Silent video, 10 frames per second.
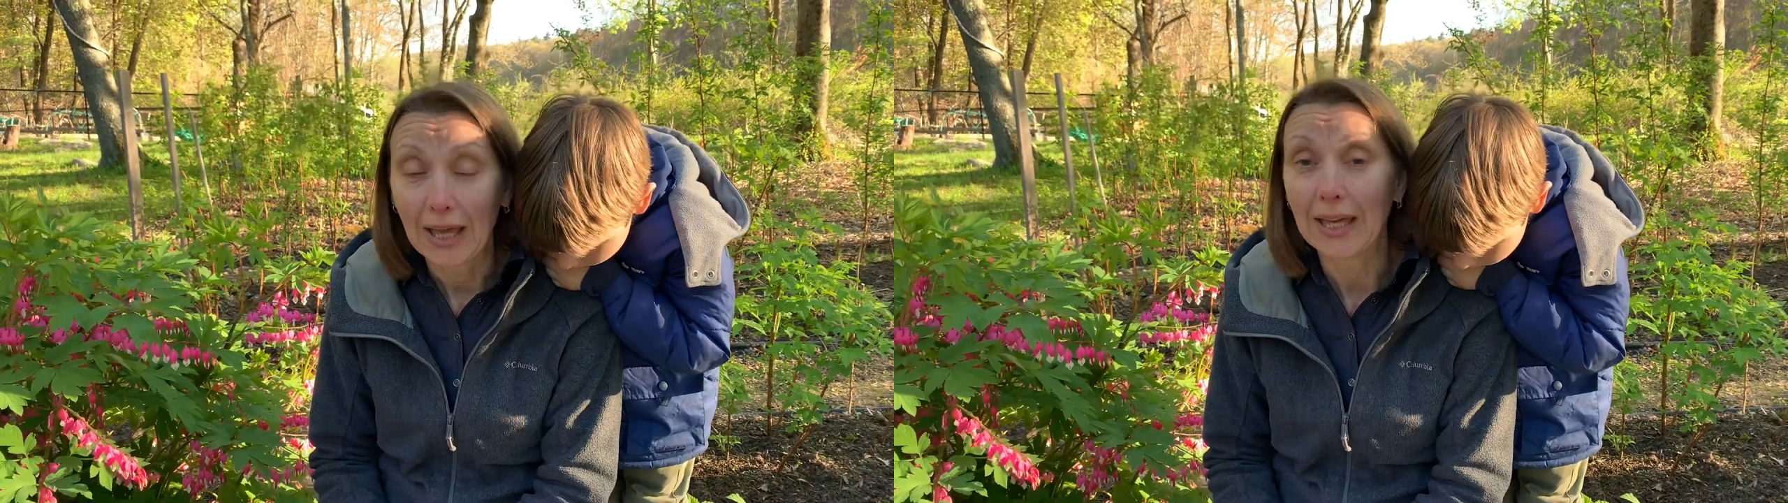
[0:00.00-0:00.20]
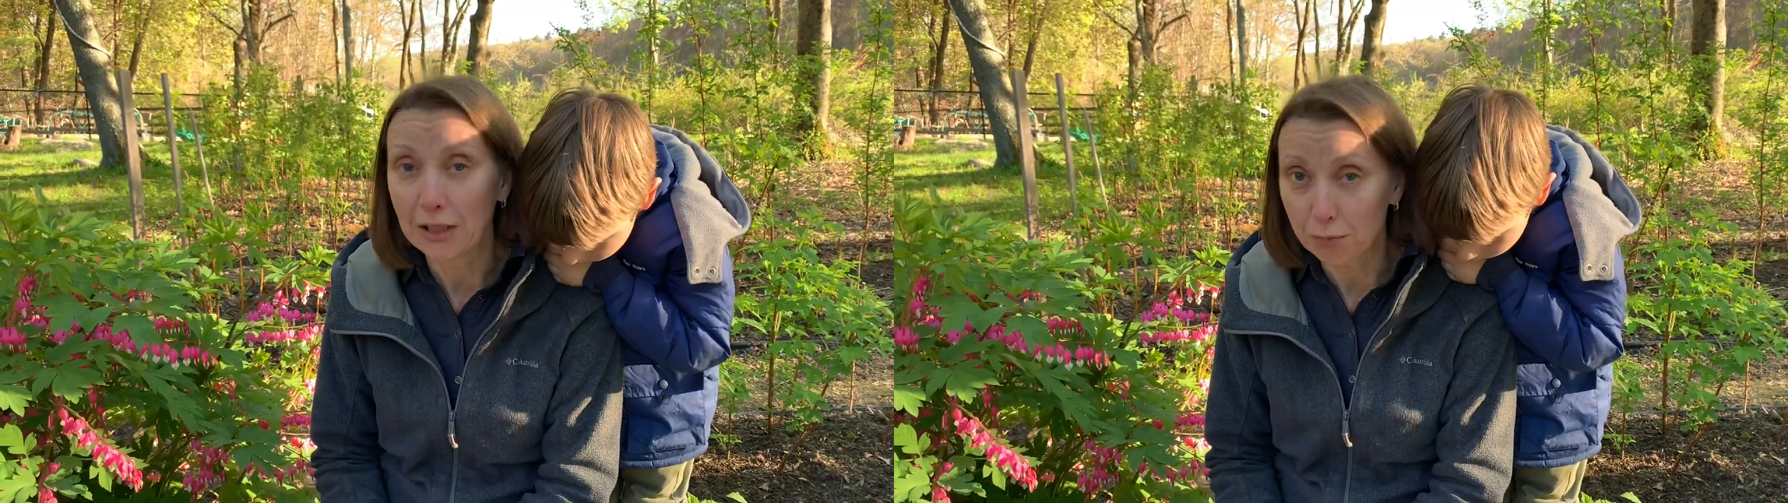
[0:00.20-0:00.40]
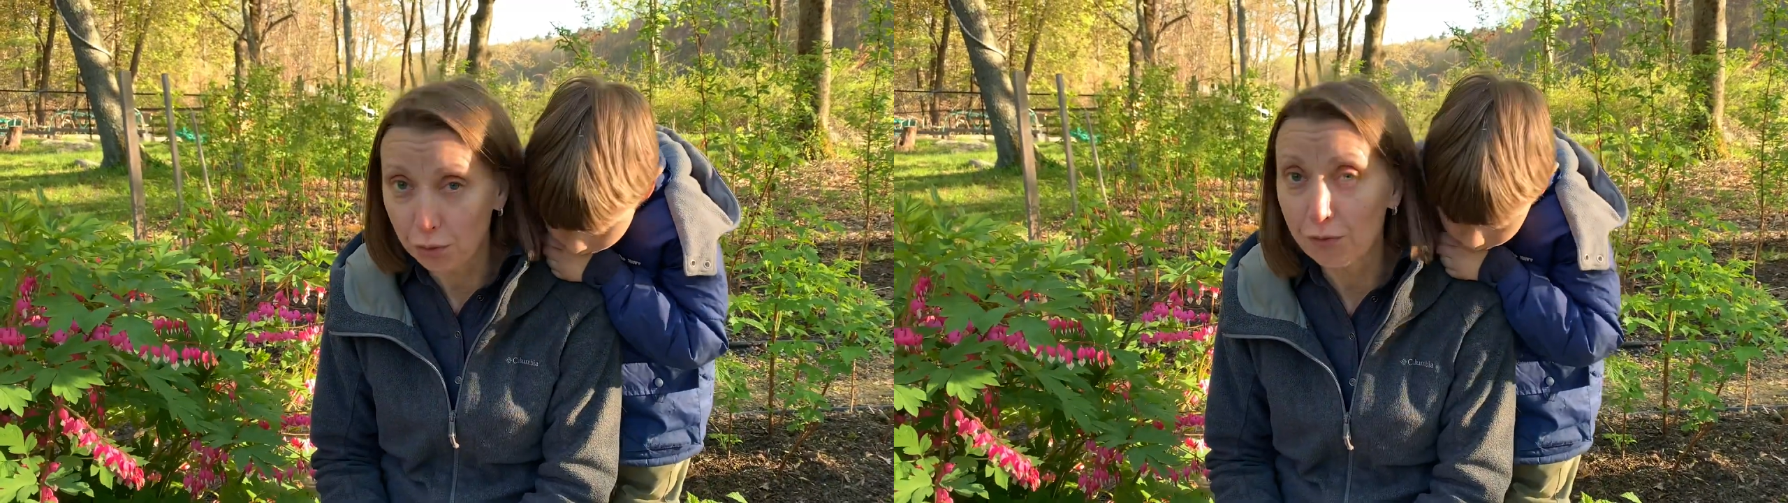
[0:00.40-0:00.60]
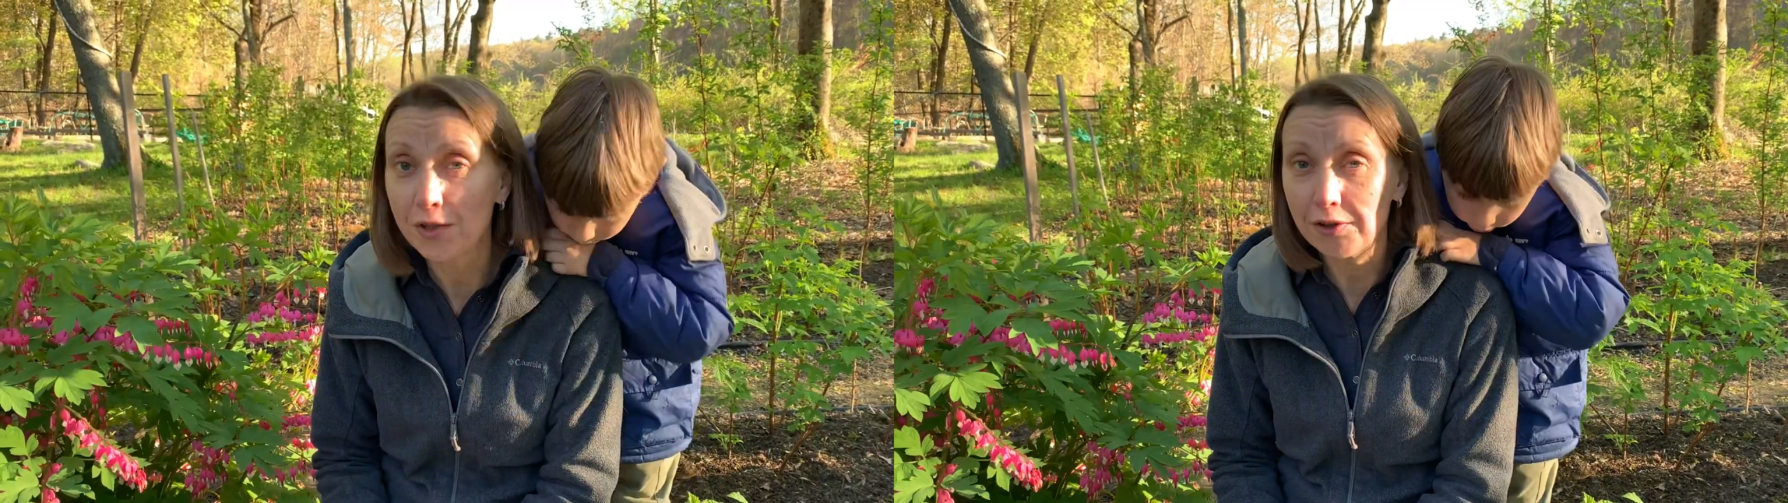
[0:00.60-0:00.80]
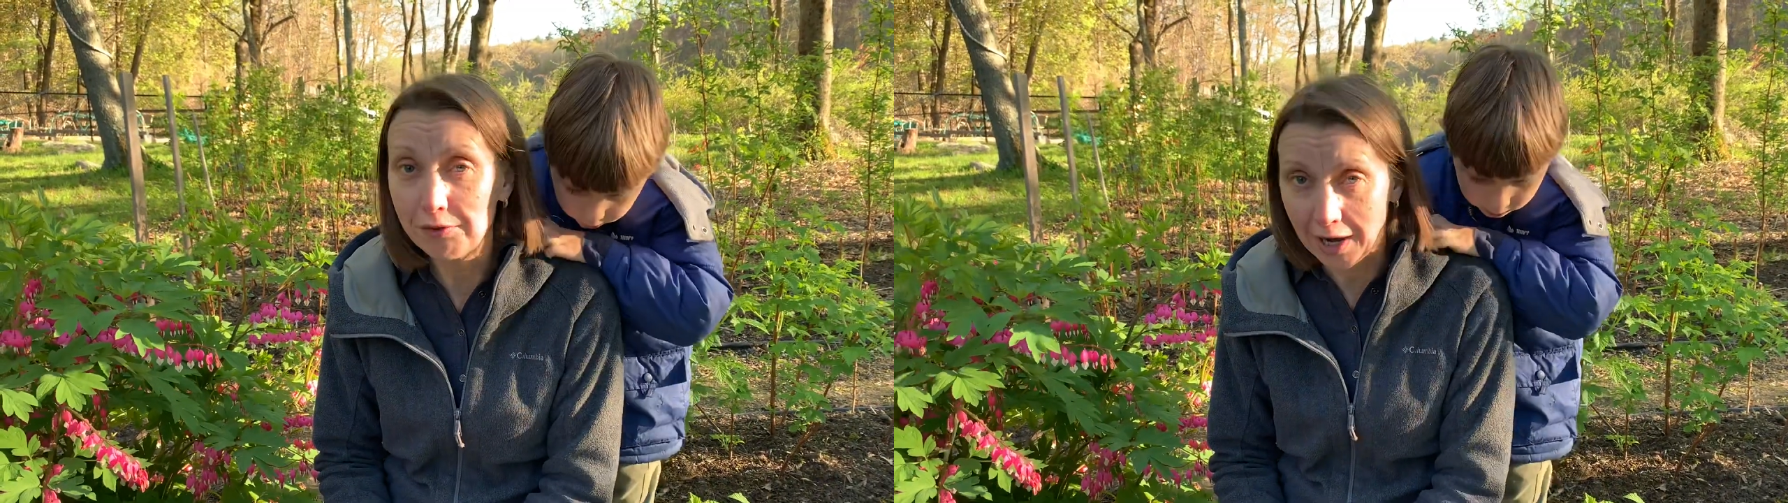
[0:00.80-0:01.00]
It moves
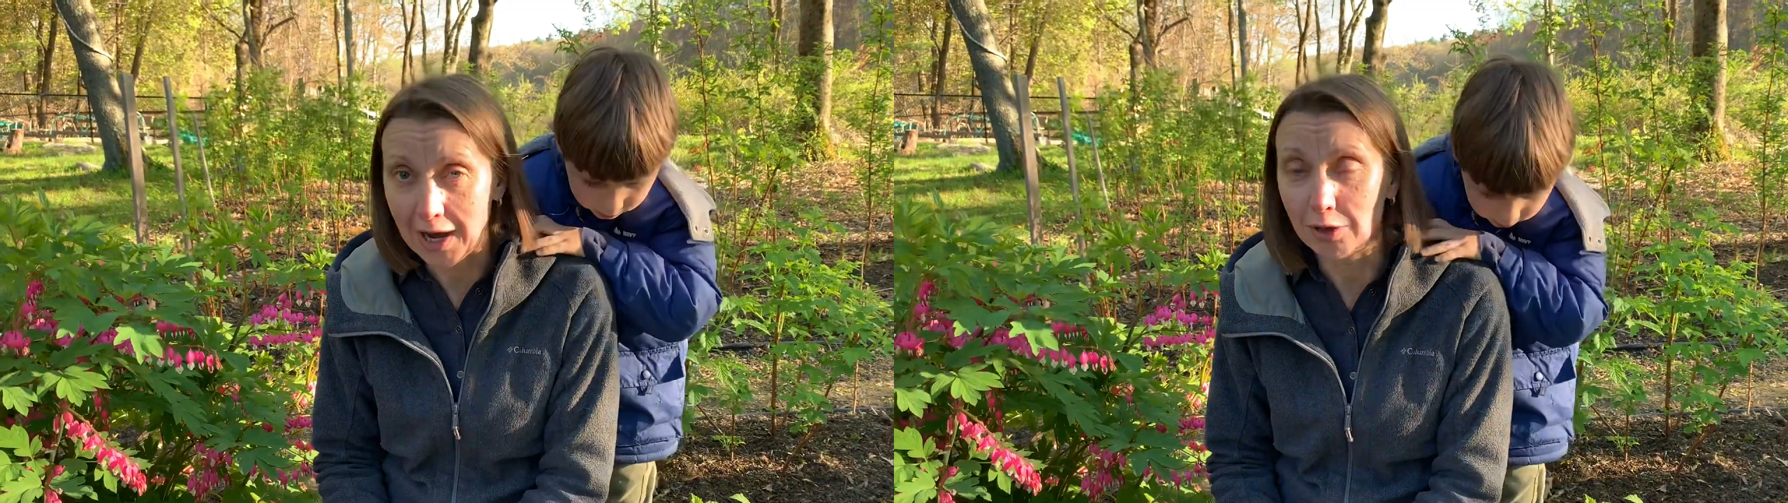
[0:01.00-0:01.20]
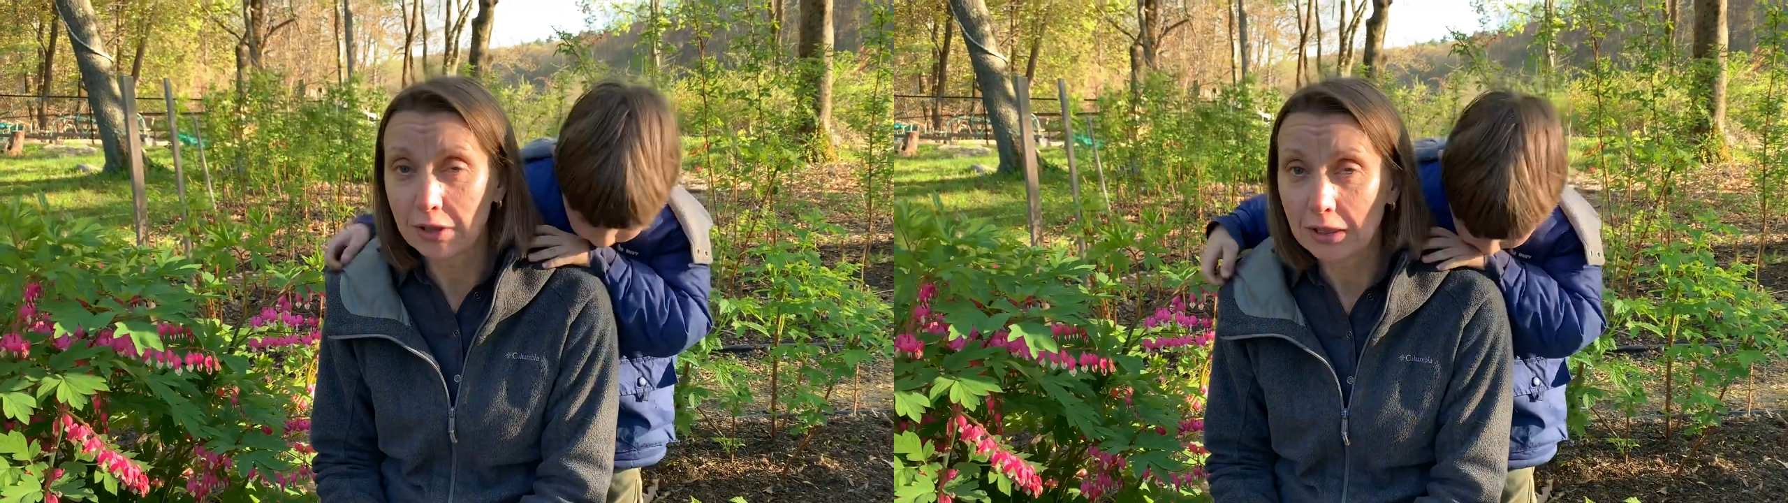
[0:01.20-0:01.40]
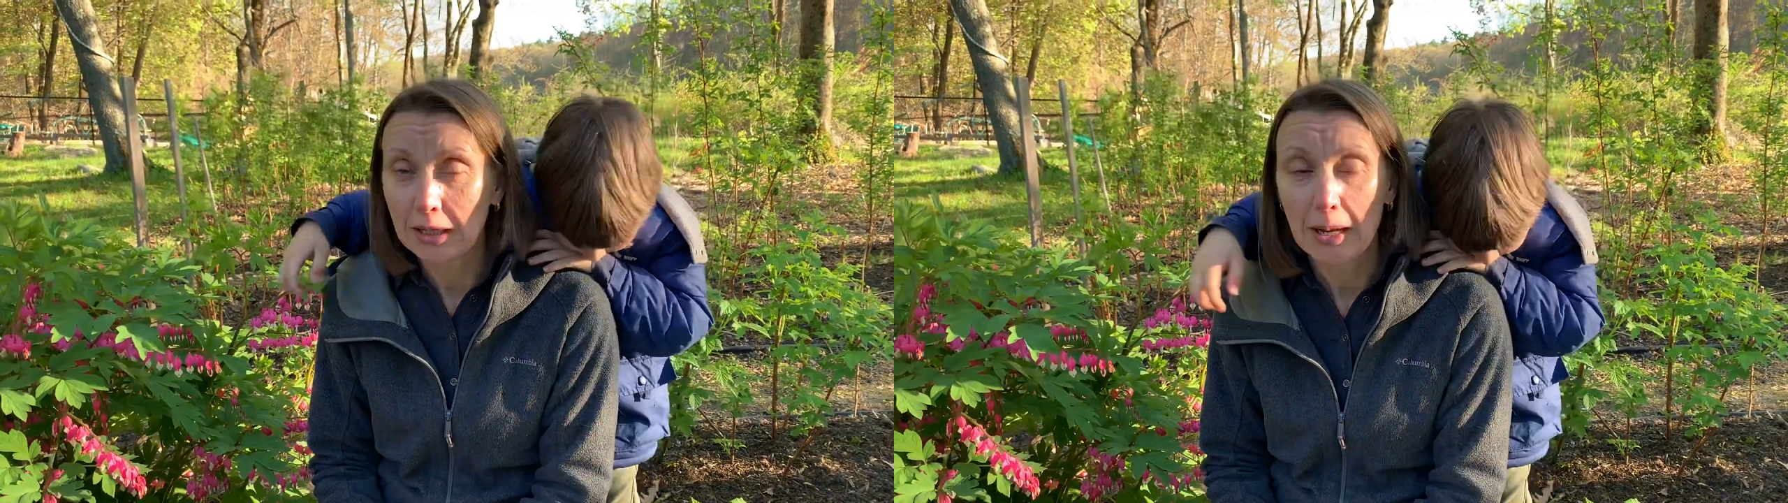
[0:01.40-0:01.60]
around